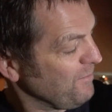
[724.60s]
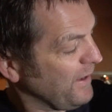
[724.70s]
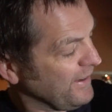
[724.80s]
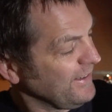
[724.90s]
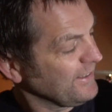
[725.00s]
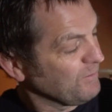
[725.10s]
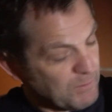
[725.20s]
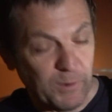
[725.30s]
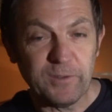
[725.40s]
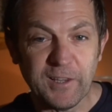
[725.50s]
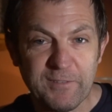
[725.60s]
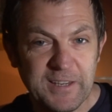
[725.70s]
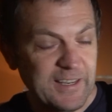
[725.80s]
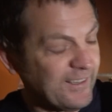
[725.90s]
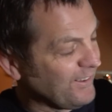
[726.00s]
Petty, and we both loved
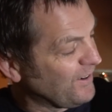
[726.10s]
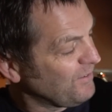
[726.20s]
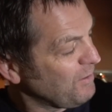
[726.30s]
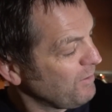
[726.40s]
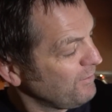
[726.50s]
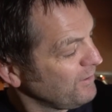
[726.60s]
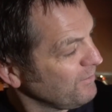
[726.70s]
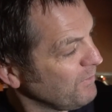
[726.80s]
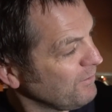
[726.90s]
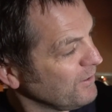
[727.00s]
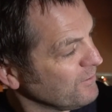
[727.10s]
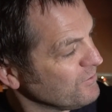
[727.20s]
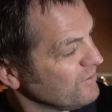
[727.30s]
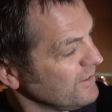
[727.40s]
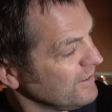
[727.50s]
ELO. We both
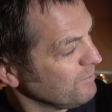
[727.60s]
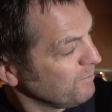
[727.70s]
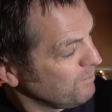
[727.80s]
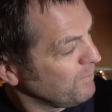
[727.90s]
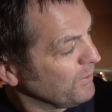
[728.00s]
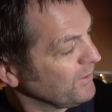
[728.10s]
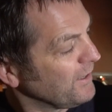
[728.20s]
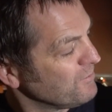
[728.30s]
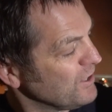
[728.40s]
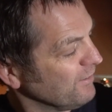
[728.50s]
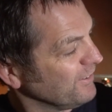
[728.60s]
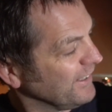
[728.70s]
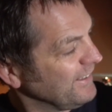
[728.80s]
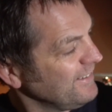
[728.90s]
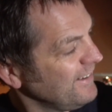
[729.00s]
loved Jeff
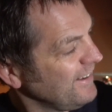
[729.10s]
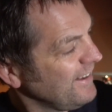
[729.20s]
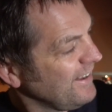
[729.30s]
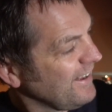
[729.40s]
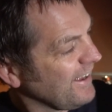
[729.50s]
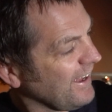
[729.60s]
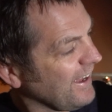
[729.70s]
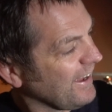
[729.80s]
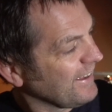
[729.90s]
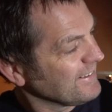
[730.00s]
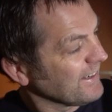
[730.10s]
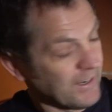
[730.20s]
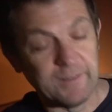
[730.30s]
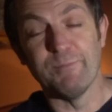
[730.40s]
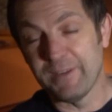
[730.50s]
Lynne, and
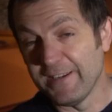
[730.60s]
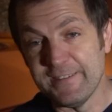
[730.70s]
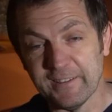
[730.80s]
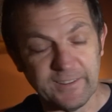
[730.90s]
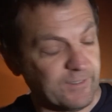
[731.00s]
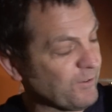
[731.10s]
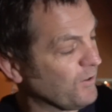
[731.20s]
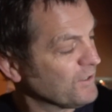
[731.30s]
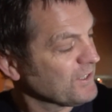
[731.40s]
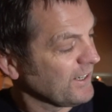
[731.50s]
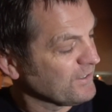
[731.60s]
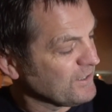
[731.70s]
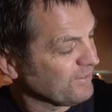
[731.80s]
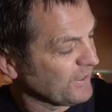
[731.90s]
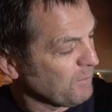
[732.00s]
Dylan, of course. How could
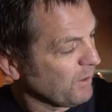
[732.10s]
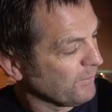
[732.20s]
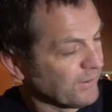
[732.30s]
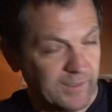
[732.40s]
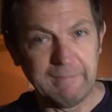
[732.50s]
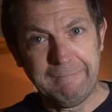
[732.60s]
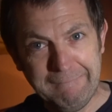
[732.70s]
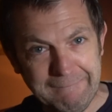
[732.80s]
you forget Bob Dylan?